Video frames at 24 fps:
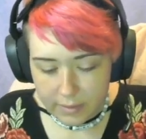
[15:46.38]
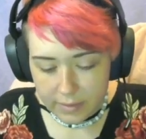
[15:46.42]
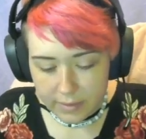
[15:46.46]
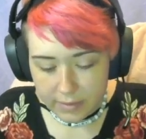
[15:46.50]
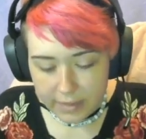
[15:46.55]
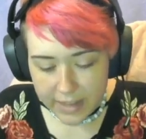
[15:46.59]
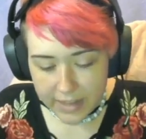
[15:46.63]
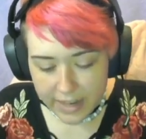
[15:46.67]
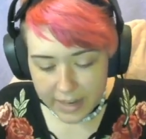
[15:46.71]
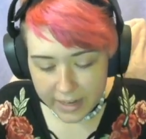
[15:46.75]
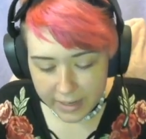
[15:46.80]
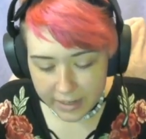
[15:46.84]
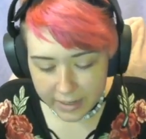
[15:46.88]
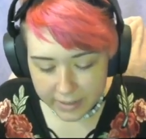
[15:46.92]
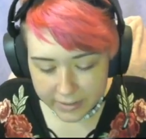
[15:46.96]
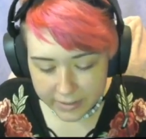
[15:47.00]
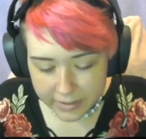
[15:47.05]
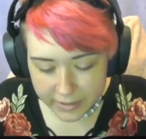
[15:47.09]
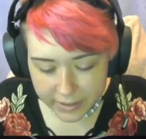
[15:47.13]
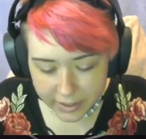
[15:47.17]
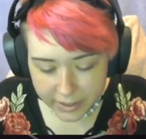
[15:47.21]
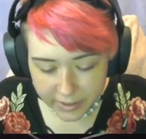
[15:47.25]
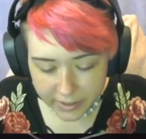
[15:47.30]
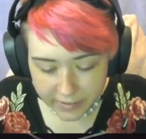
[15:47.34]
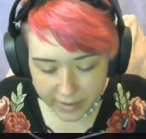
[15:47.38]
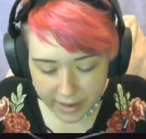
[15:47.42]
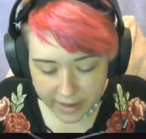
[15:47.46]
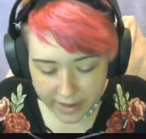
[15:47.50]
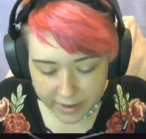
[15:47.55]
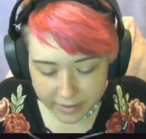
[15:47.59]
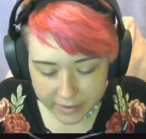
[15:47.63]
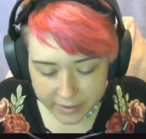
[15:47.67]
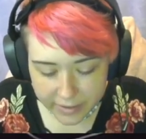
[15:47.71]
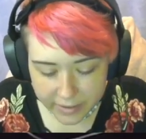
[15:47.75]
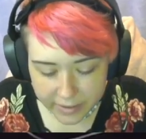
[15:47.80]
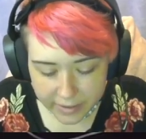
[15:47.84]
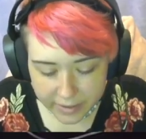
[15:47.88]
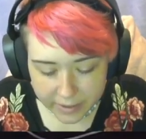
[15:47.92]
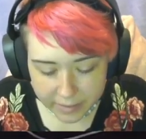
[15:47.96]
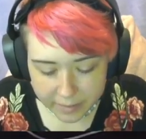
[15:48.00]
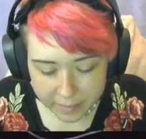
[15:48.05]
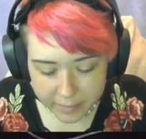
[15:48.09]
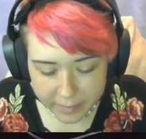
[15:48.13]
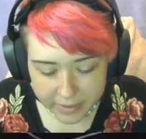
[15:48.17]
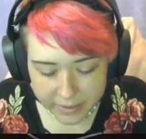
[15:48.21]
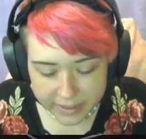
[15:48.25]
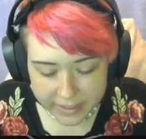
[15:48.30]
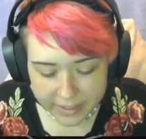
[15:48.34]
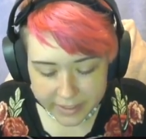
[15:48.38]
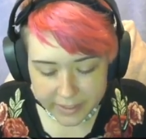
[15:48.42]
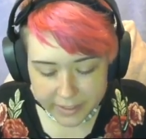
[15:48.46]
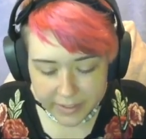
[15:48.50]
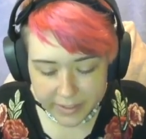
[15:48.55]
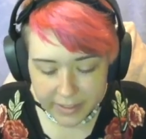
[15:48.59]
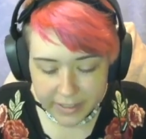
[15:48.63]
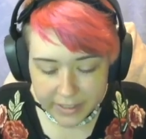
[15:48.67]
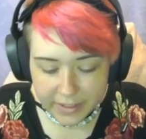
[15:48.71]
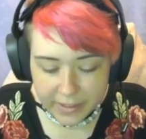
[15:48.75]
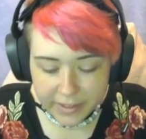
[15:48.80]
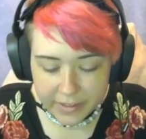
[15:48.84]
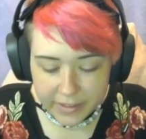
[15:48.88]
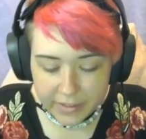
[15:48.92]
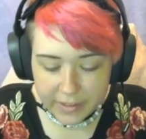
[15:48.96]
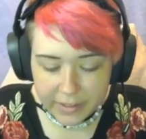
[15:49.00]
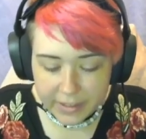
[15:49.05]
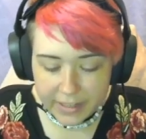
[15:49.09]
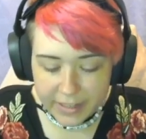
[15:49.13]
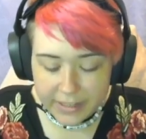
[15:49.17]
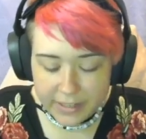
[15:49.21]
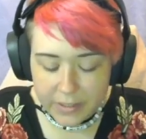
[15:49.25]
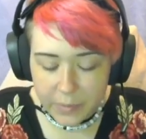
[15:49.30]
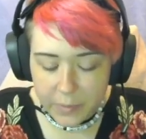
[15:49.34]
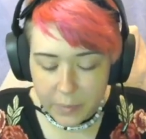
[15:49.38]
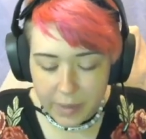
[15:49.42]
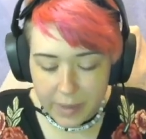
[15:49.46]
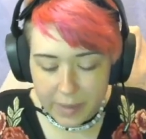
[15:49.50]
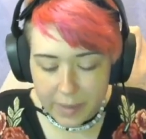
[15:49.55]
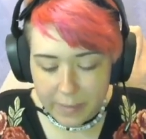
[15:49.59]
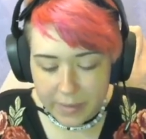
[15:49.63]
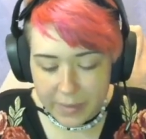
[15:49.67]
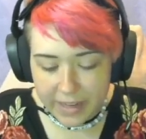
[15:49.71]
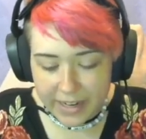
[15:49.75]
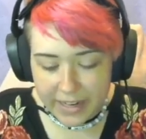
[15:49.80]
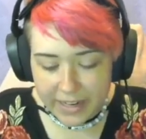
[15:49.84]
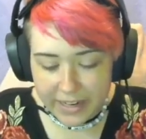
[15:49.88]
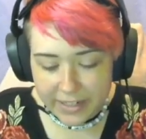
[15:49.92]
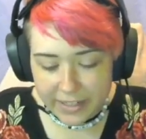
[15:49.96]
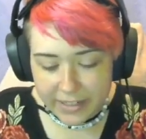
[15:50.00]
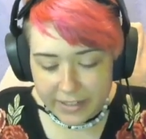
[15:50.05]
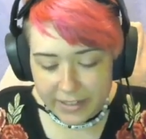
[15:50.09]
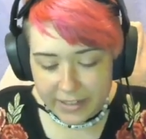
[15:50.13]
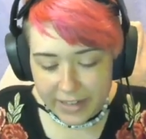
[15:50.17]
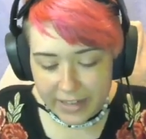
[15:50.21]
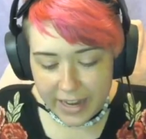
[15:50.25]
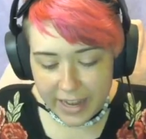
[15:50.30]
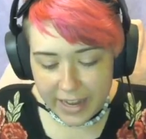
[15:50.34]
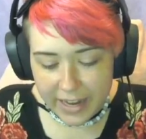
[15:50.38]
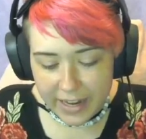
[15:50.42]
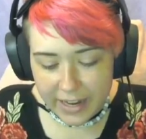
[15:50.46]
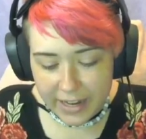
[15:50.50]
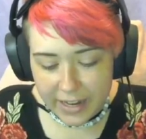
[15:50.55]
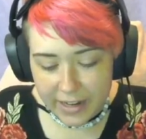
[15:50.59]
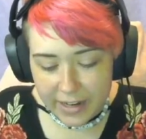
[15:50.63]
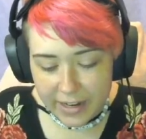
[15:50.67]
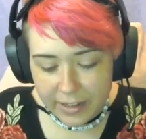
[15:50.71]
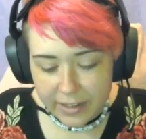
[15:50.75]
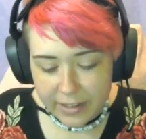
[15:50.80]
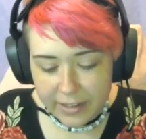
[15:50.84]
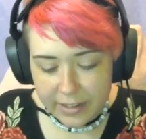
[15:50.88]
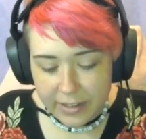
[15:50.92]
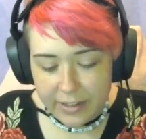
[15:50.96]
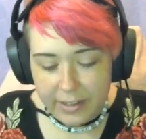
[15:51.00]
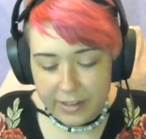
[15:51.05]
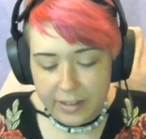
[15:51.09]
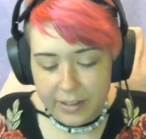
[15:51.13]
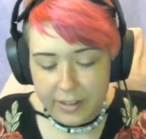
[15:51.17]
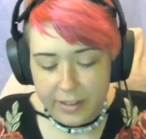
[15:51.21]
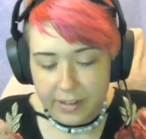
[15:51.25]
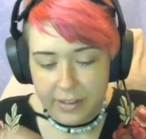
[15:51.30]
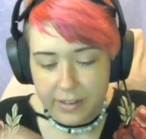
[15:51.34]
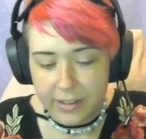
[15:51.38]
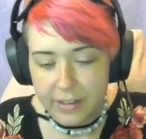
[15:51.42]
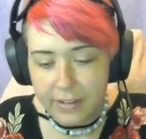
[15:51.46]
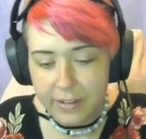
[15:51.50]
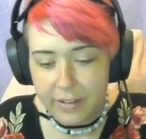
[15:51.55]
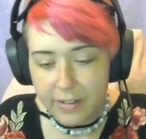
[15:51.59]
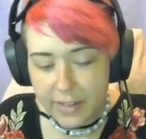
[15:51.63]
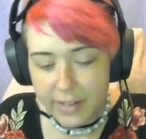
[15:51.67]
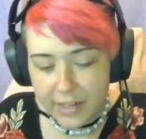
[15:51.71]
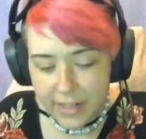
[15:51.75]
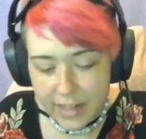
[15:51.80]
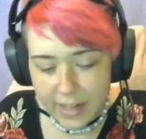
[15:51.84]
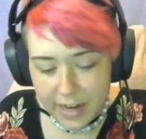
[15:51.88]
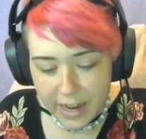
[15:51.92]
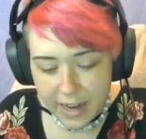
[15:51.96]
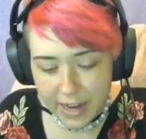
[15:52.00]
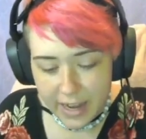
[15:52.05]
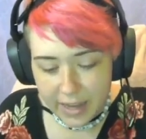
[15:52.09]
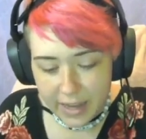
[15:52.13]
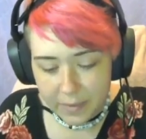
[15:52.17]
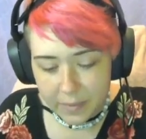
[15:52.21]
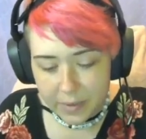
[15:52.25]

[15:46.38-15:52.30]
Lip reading: Then turn around, put the string through the last white bead I just added, and then add